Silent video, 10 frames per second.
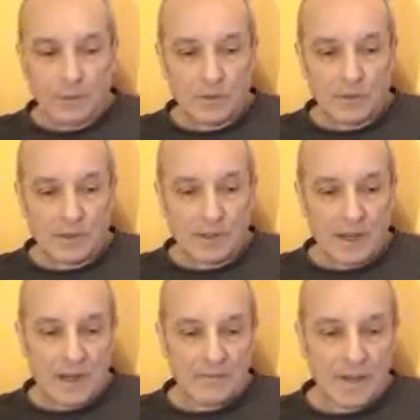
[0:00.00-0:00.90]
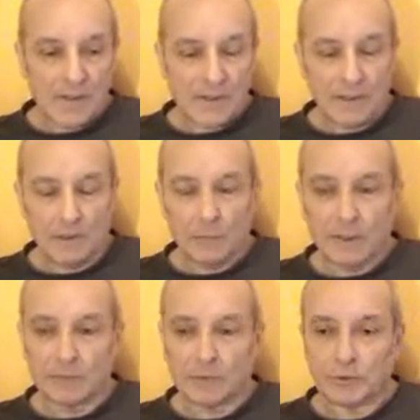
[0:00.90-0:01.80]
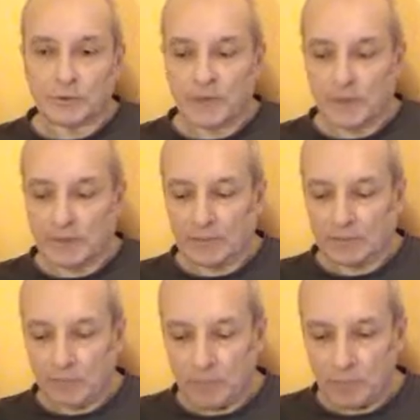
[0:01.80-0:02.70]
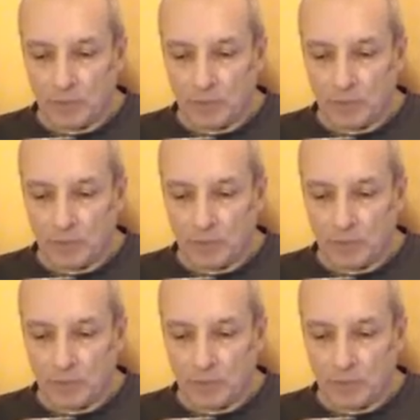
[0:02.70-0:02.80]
which is a fascinating way of looking at things.